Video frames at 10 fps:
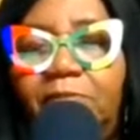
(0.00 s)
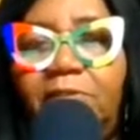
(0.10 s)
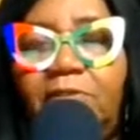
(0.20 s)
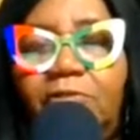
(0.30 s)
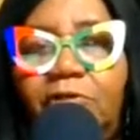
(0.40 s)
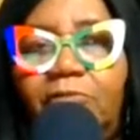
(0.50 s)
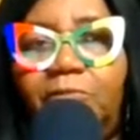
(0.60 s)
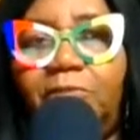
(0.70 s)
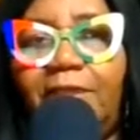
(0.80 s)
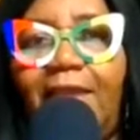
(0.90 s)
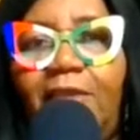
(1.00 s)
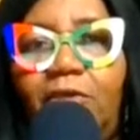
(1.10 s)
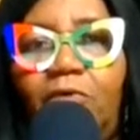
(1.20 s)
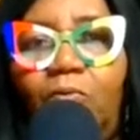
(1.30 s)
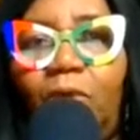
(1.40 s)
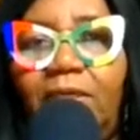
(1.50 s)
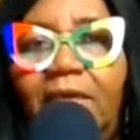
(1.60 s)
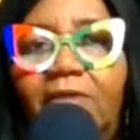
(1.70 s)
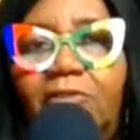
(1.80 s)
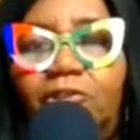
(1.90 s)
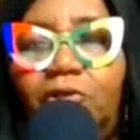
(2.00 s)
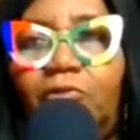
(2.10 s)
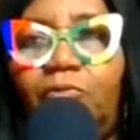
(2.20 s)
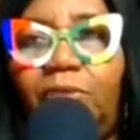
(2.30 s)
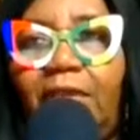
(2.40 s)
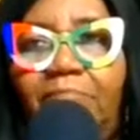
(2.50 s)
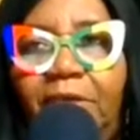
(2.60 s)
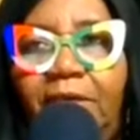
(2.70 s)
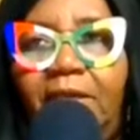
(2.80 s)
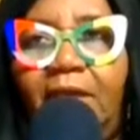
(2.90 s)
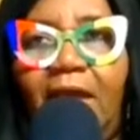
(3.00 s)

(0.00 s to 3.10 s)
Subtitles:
in the church was like you, what kind of church would that be?